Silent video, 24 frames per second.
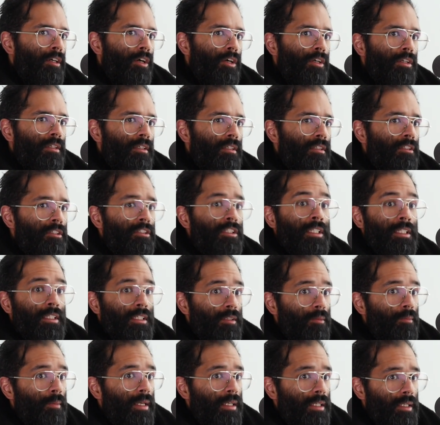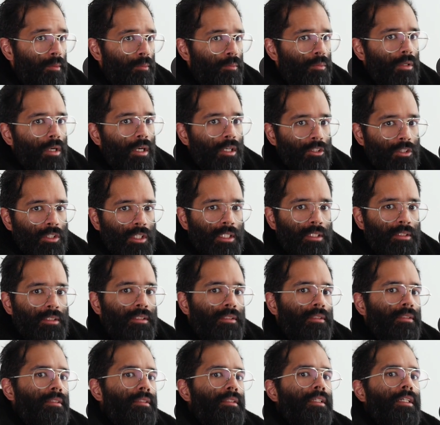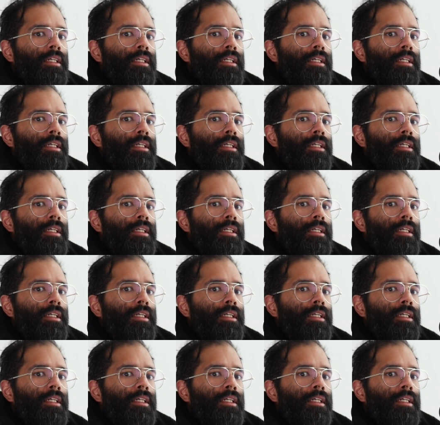are key to making progress.